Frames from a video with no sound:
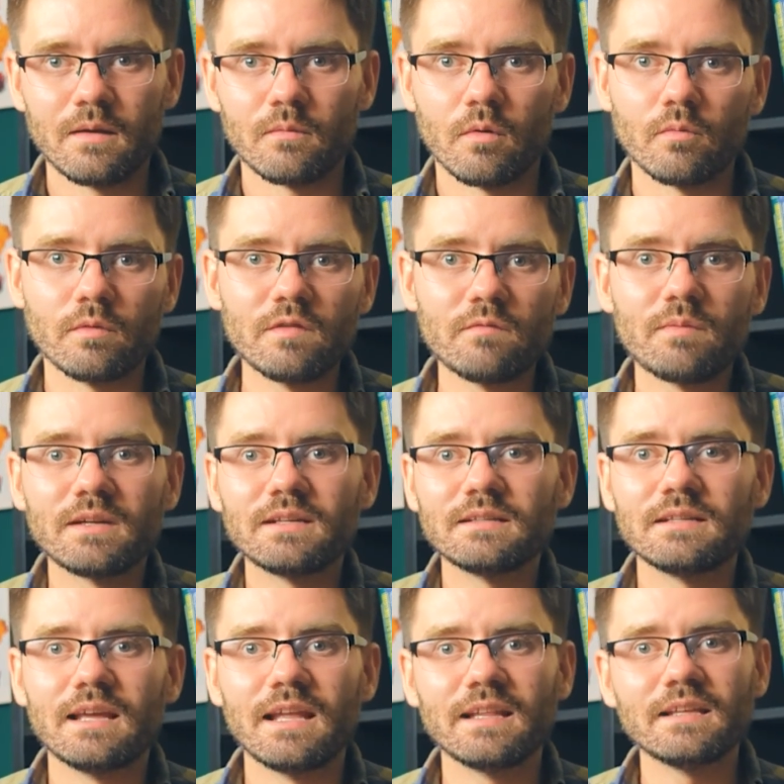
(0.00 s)
When we've been in
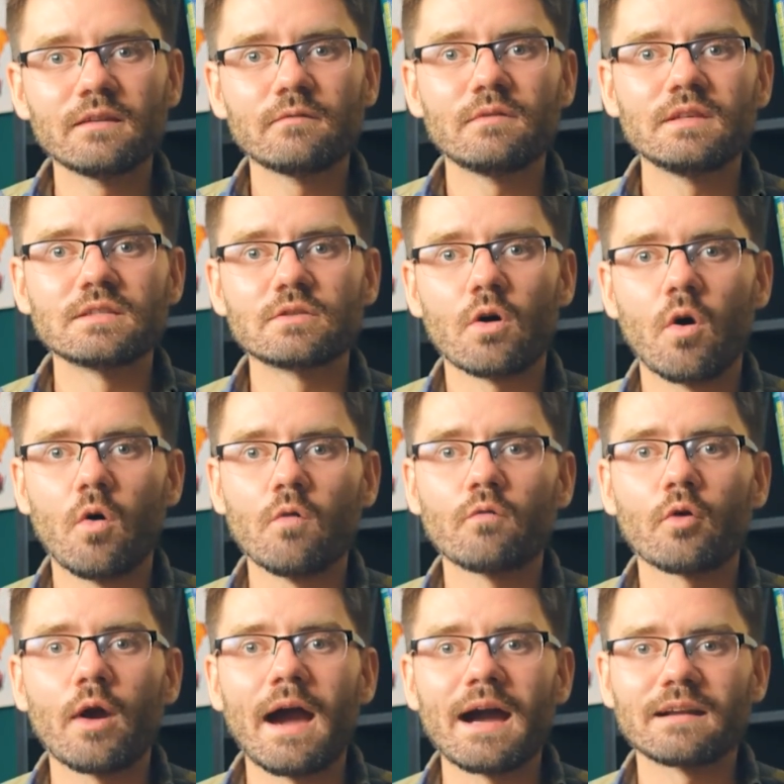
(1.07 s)
any of these
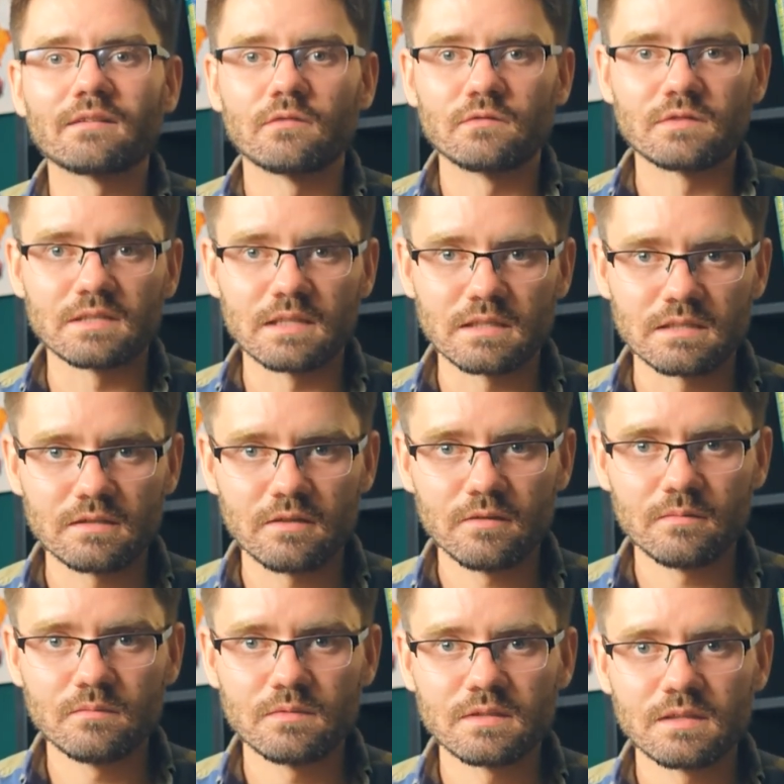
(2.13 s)
overactive
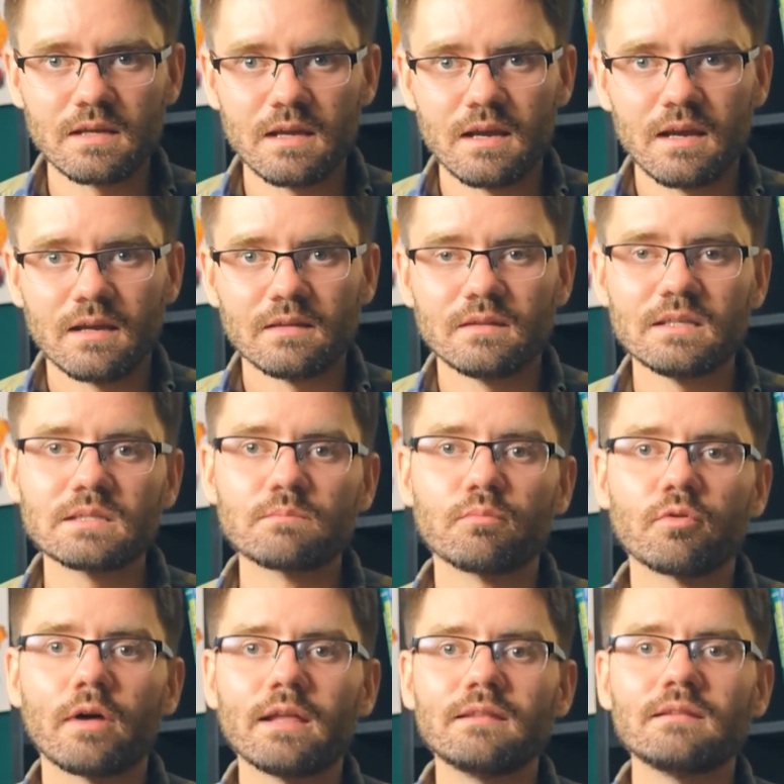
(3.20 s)
systems, these
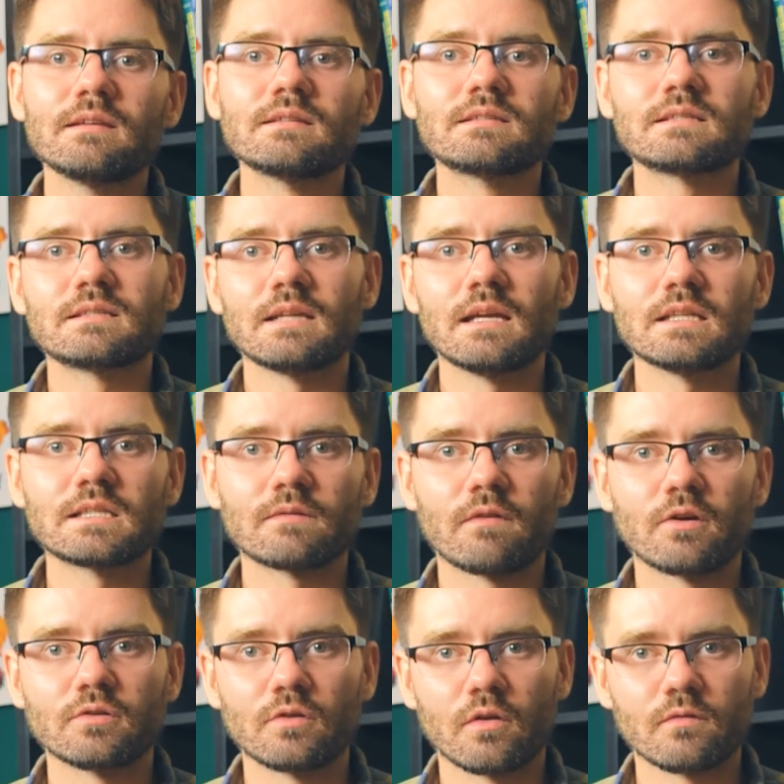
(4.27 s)
blended states of
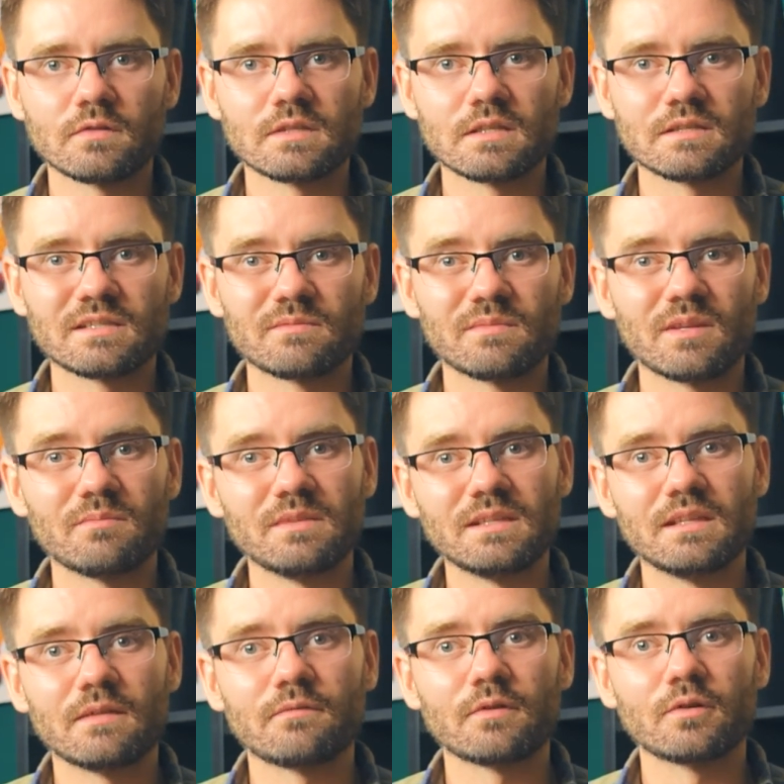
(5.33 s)
our nervous system can be
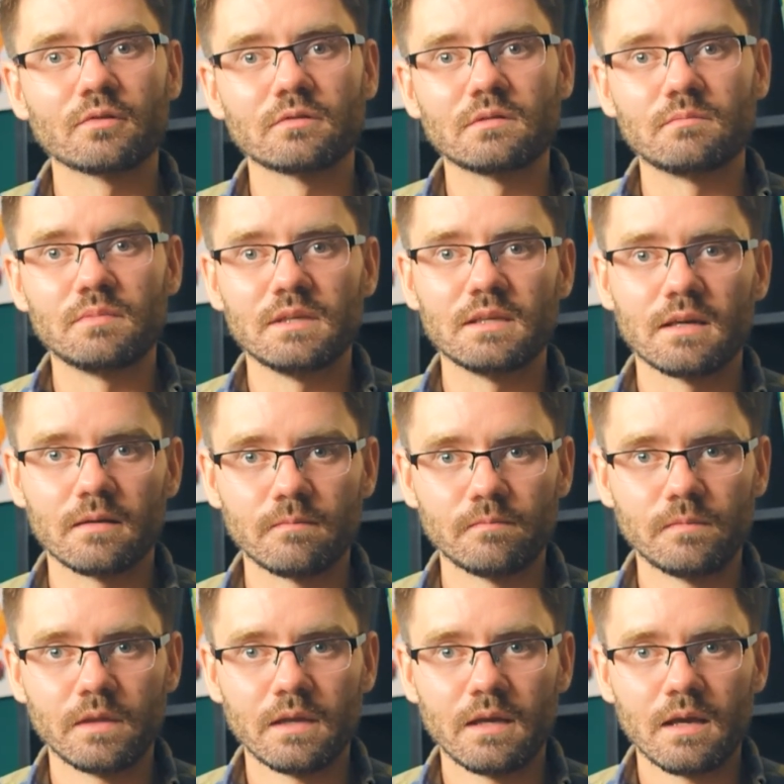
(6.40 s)
difficult to be in,
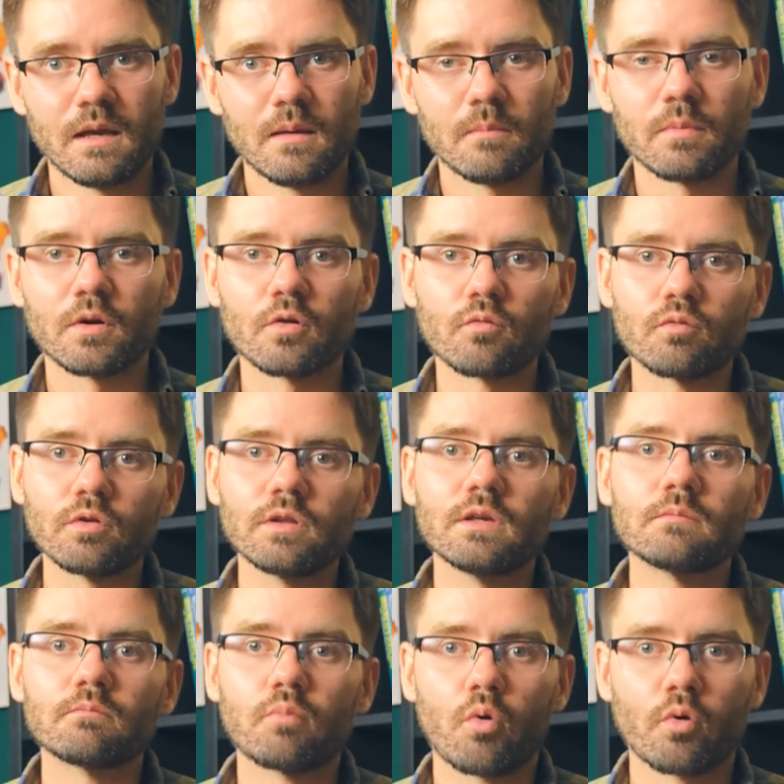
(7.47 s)
but are really
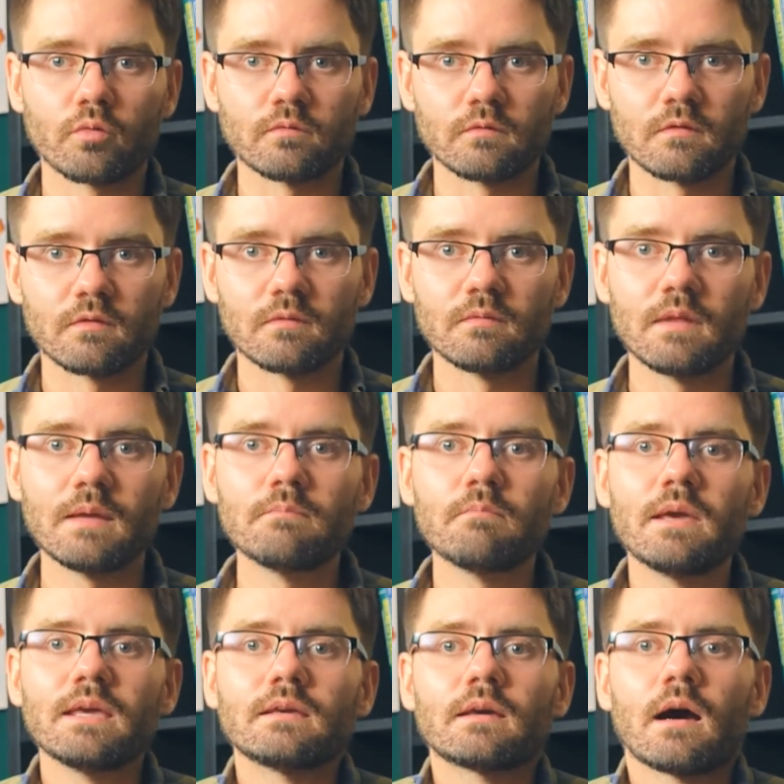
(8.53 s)
important. They
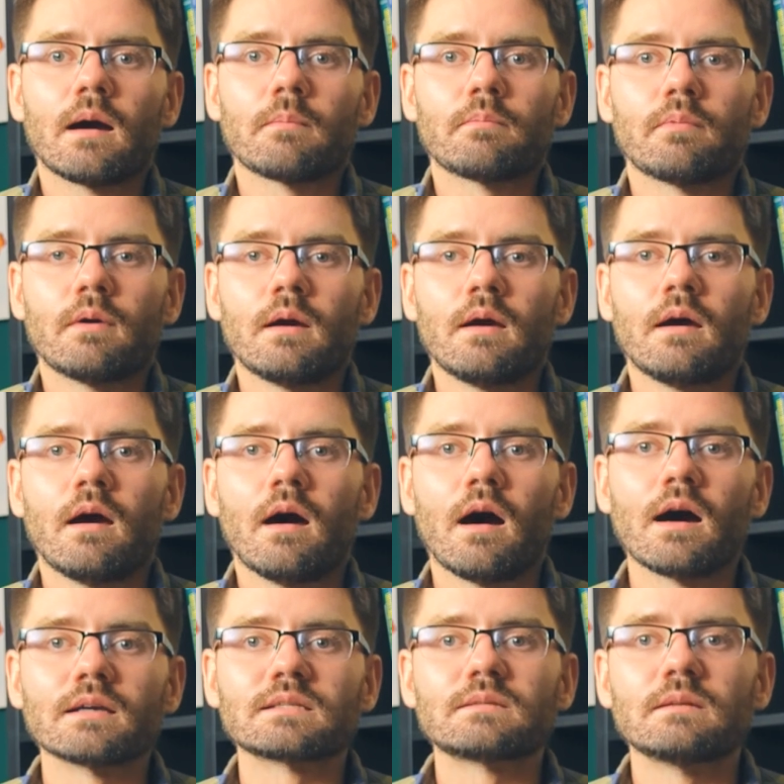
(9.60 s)
make up
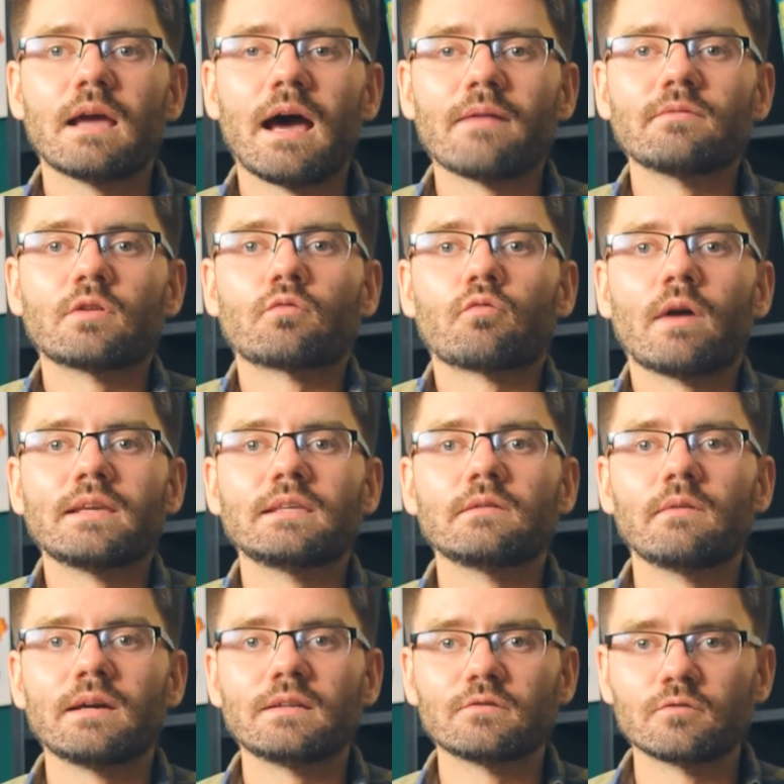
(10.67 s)
us having a
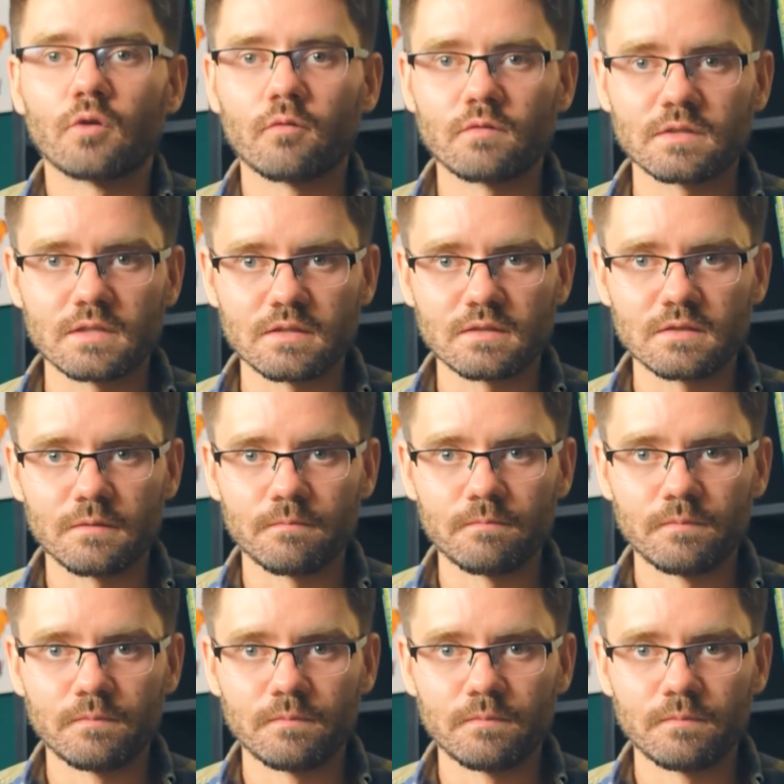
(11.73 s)
regulated nervous system.